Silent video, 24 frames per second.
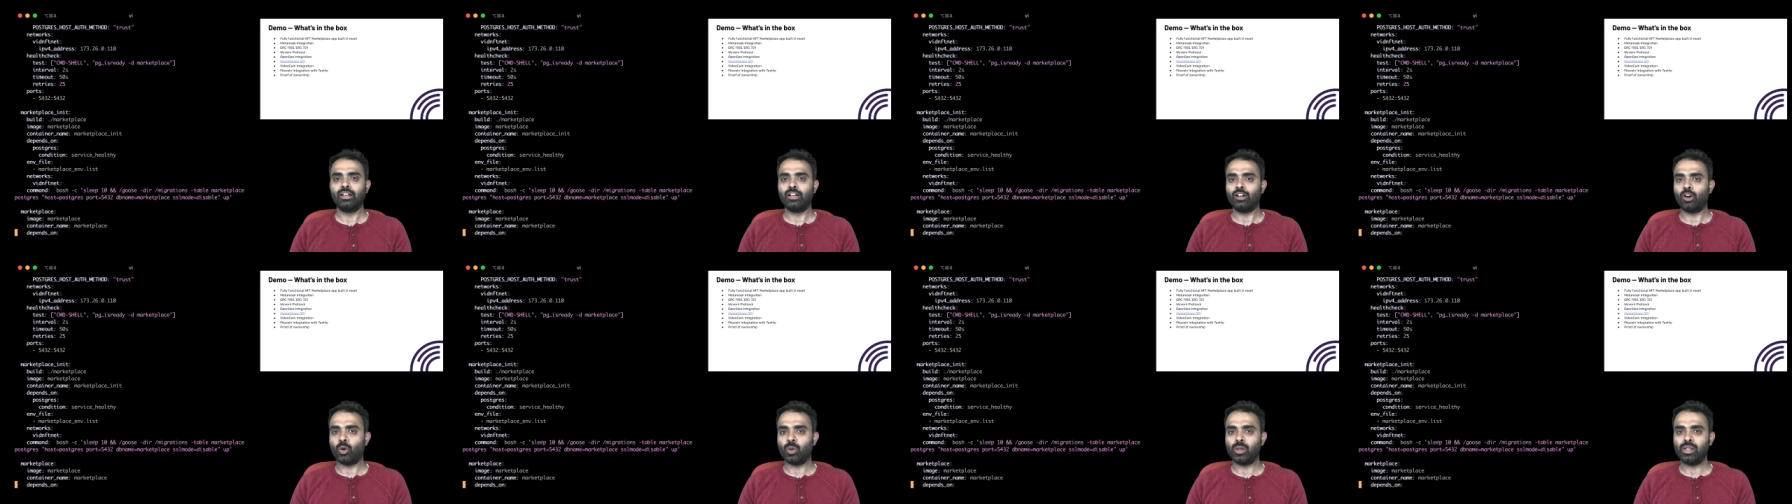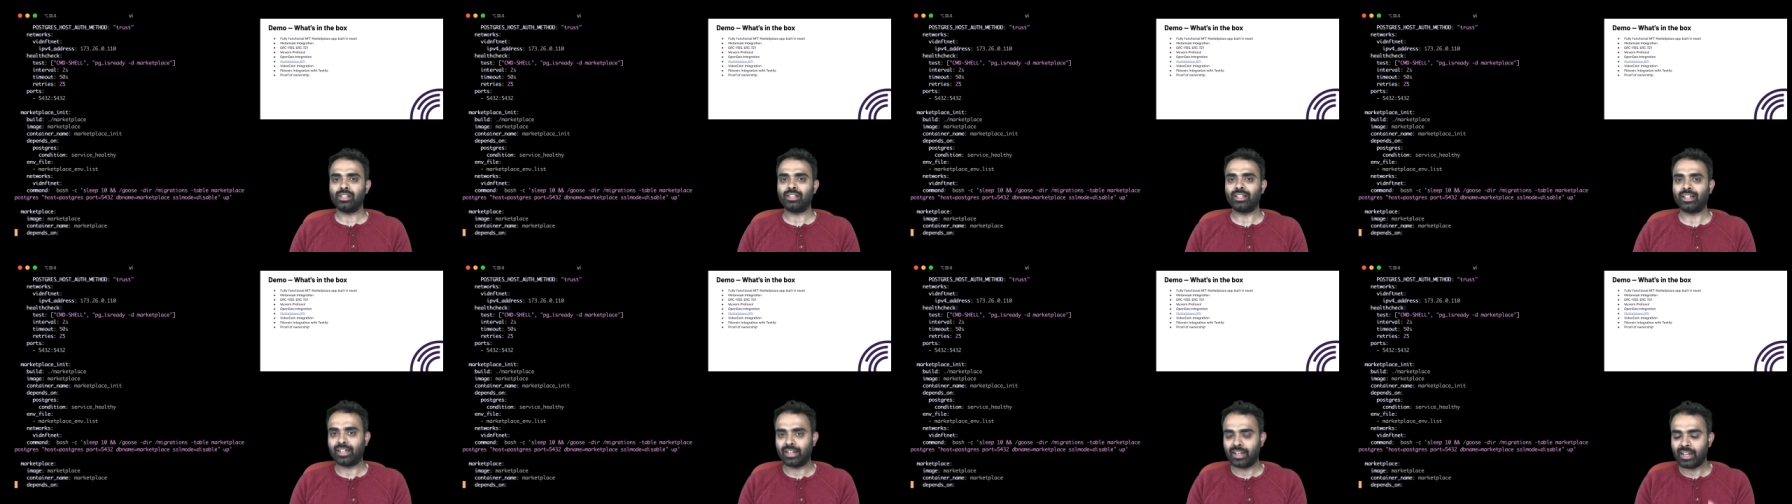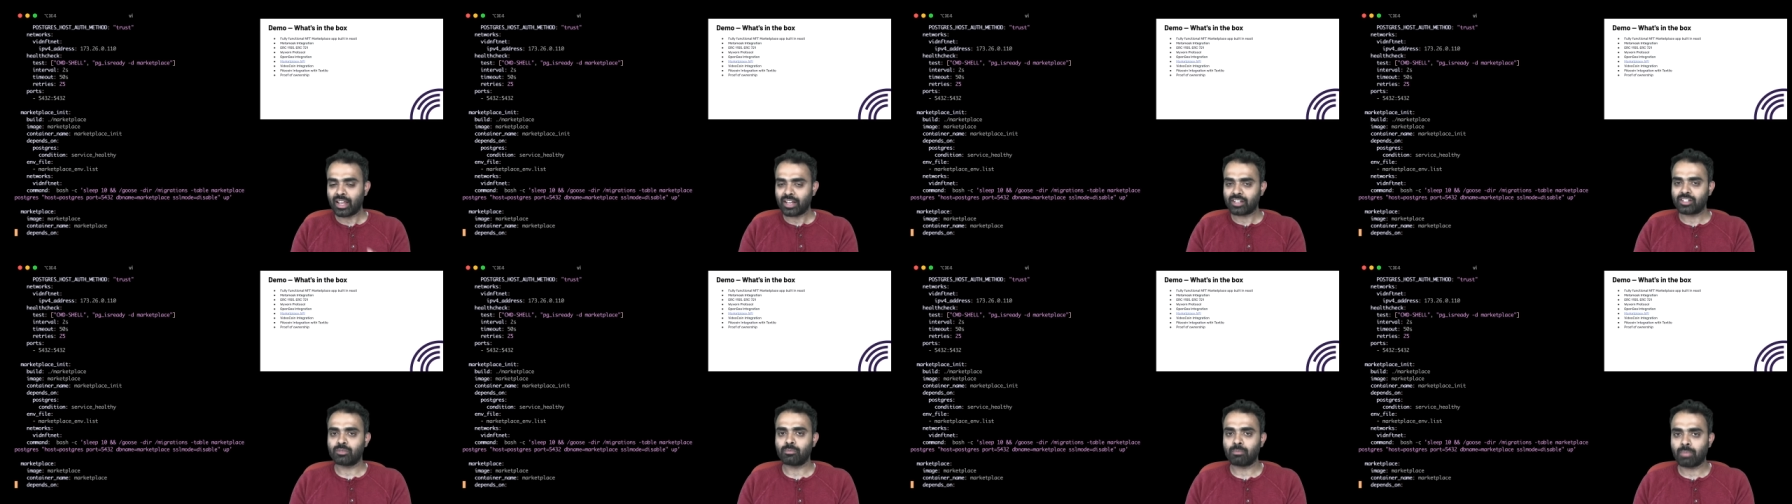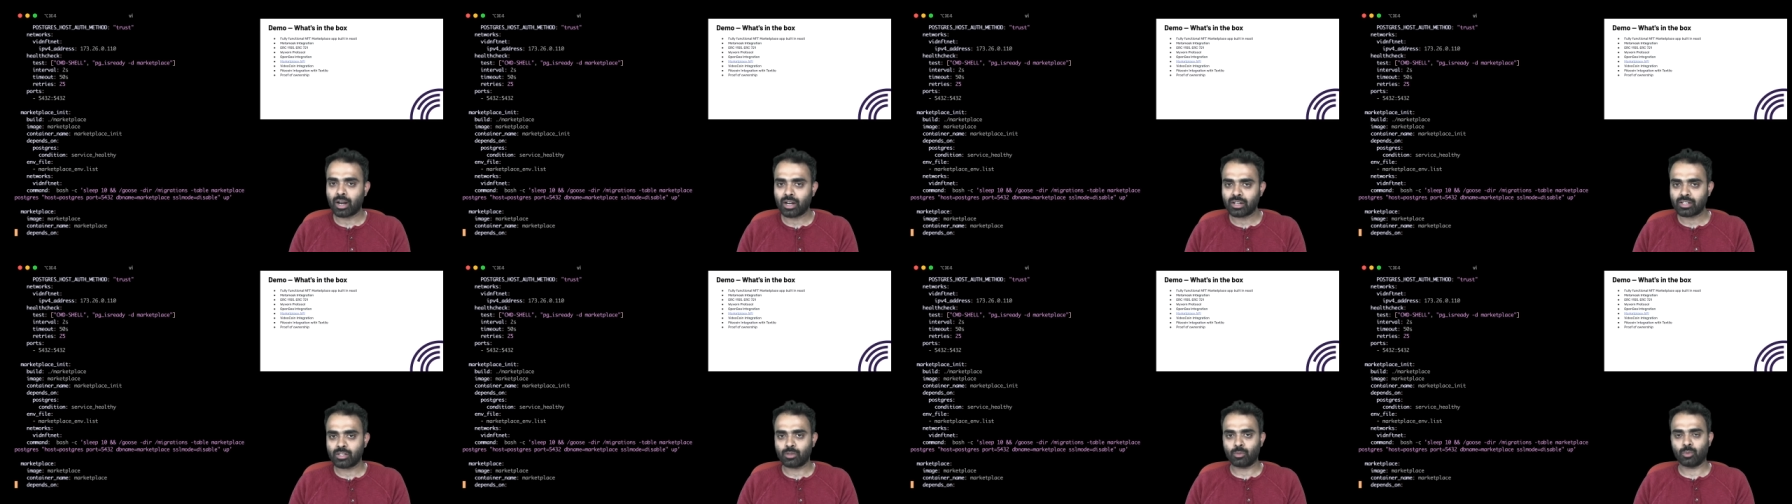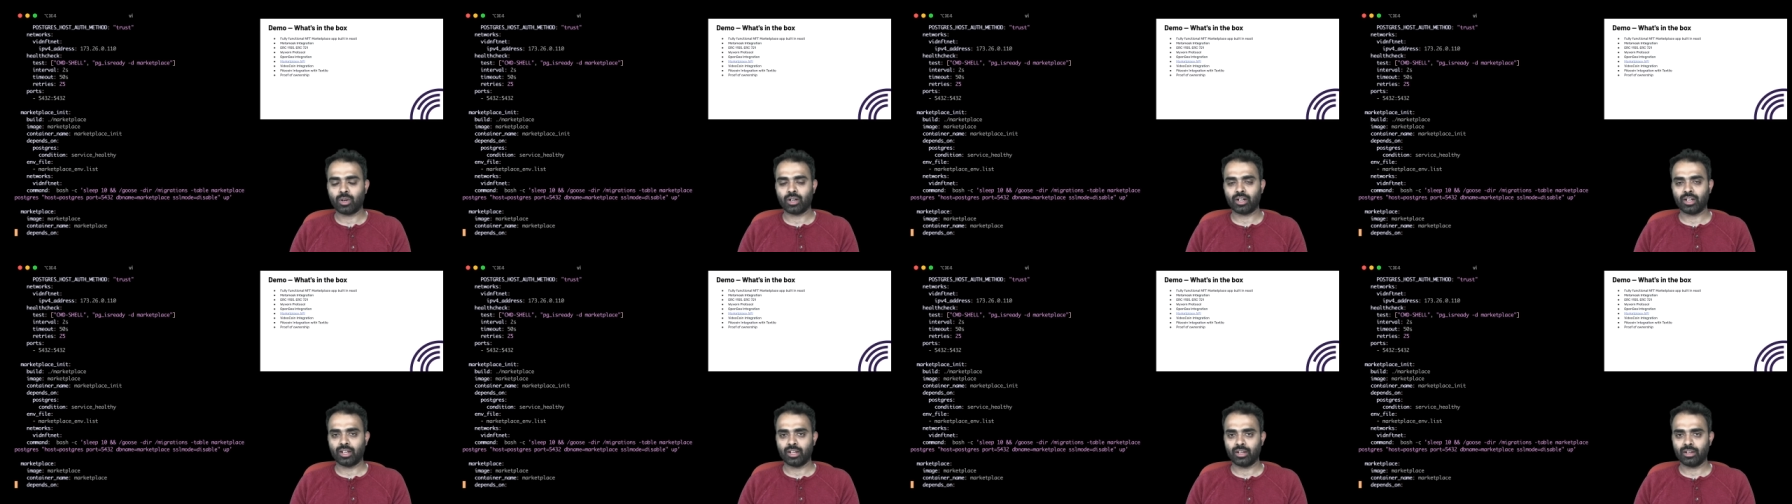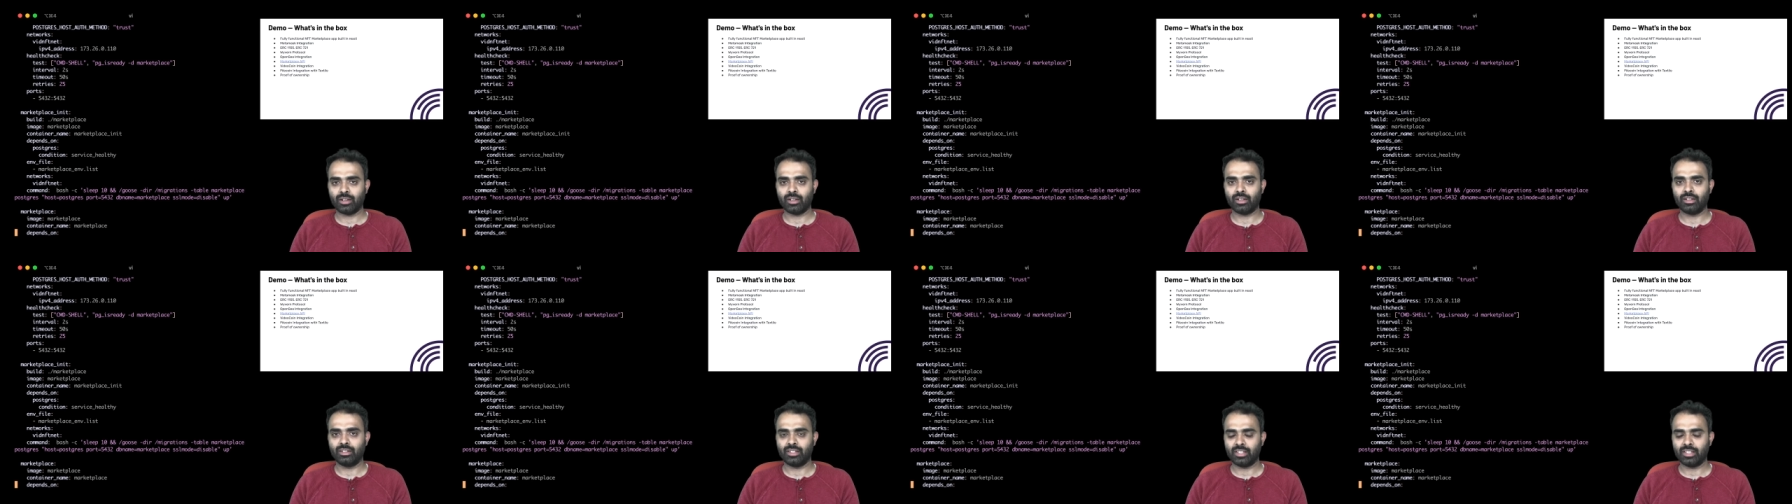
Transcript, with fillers: only the creation parts are working.